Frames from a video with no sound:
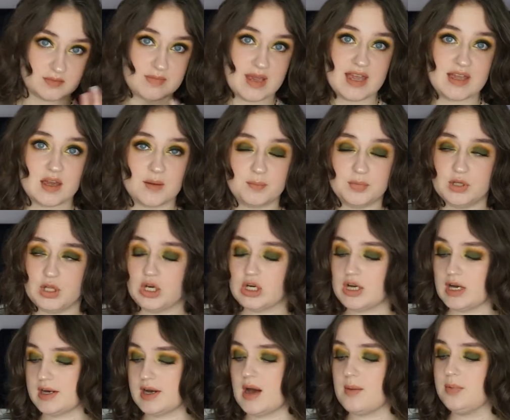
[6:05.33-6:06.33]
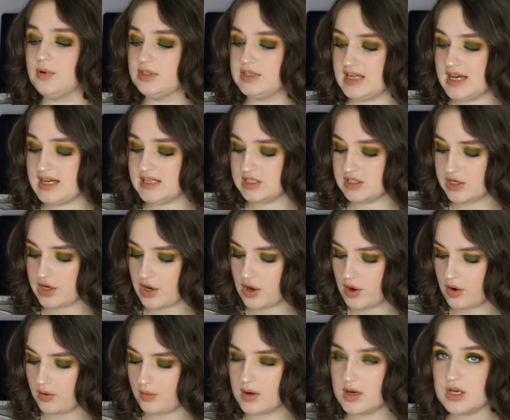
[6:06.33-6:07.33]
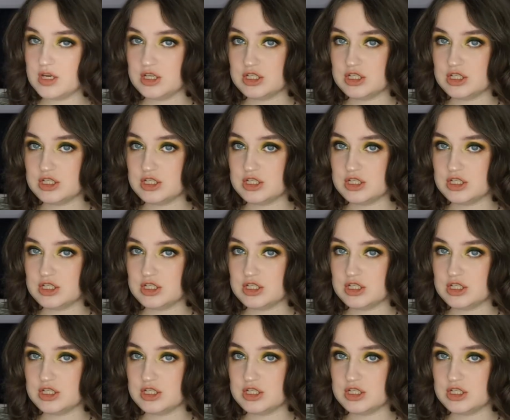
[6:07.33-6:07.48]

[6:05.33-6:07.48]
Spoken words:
makeup look a couple days ago